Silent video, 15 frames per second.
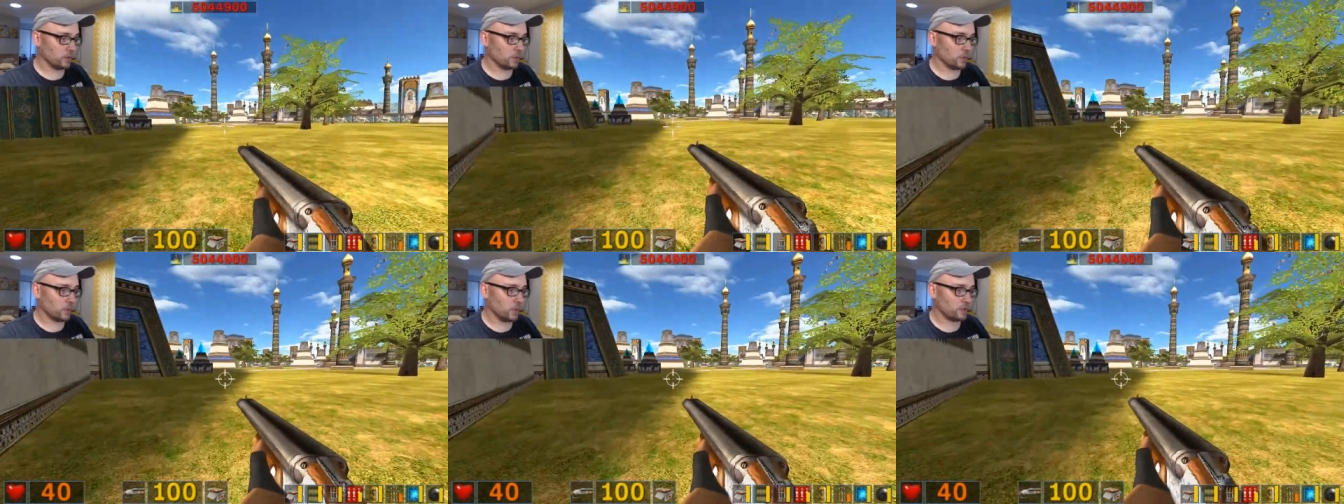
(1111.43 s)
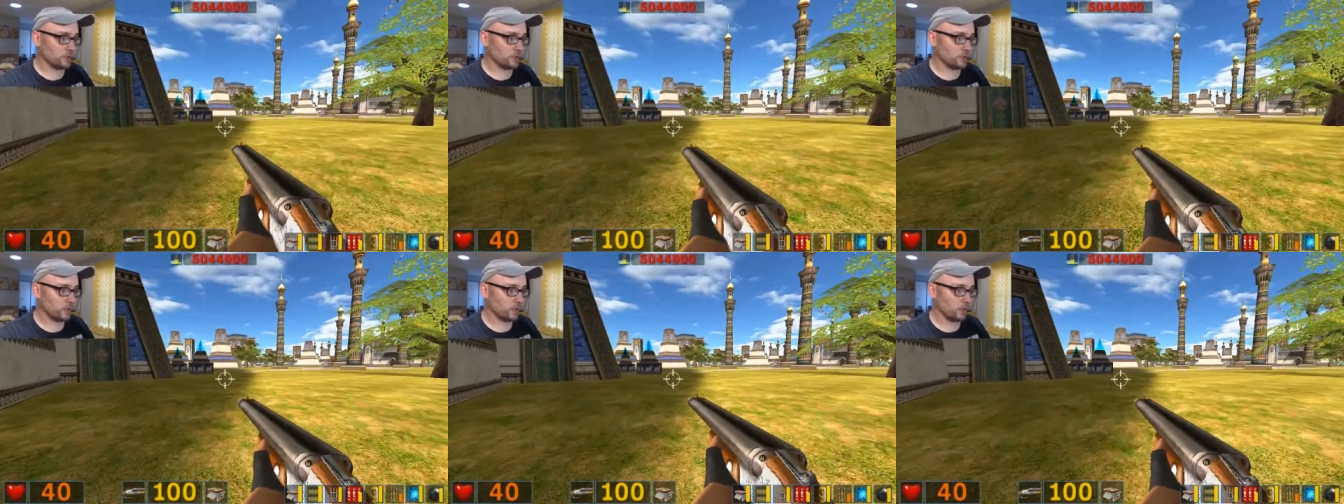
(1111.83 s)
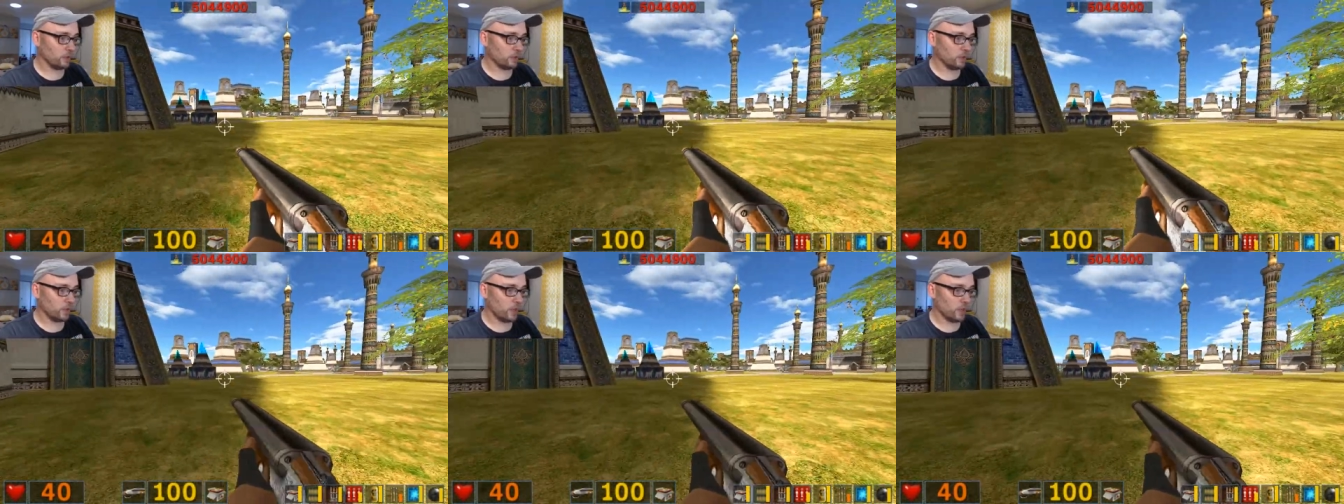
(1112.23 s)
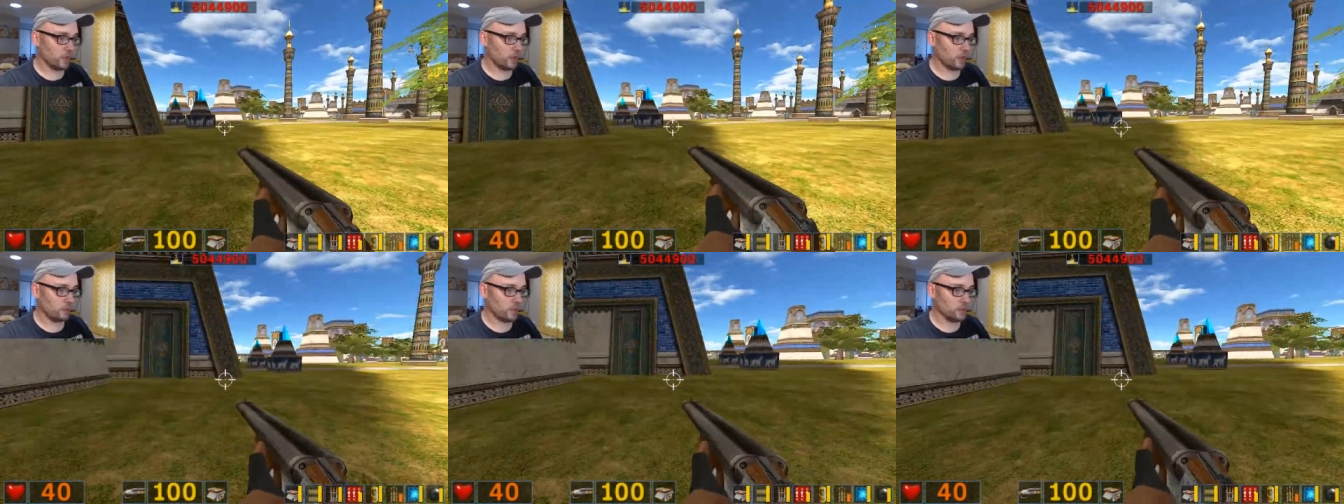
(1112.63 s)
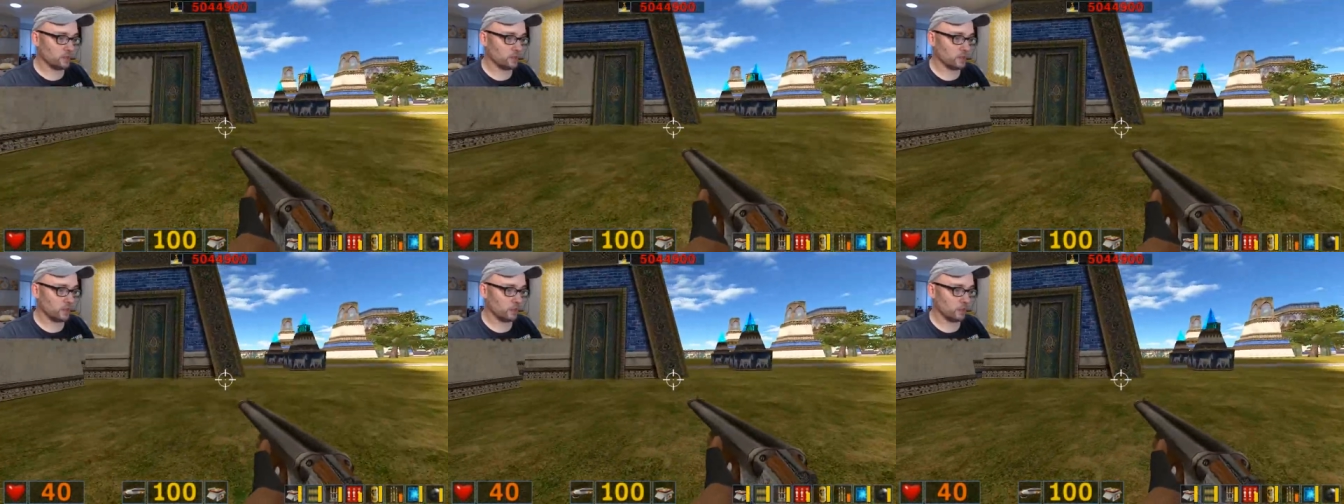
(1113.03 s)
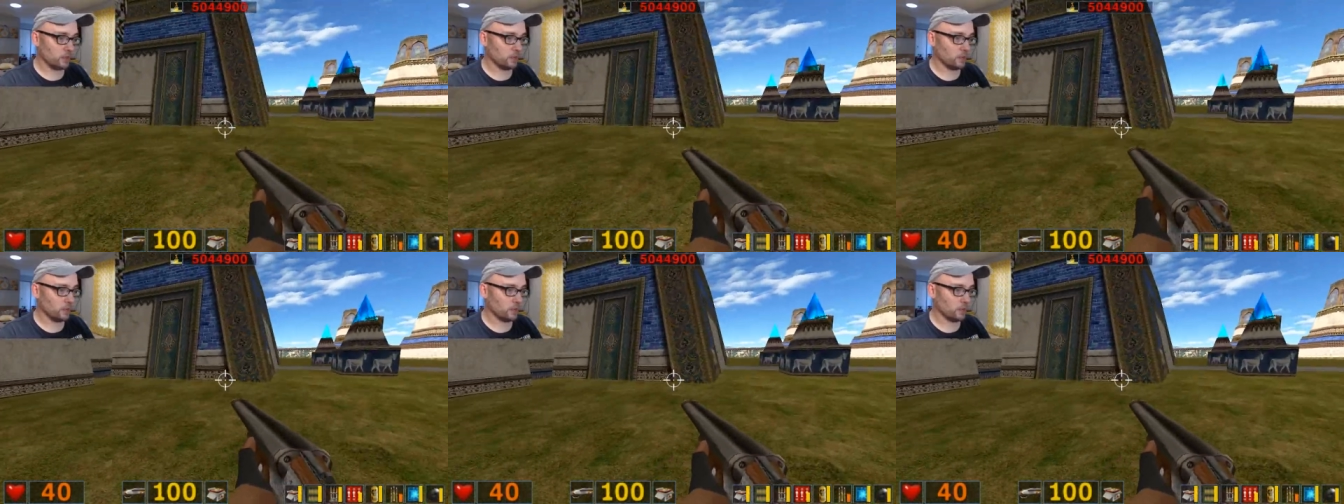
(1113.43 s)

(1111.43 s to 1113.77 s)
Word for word: constantly relying on my sniper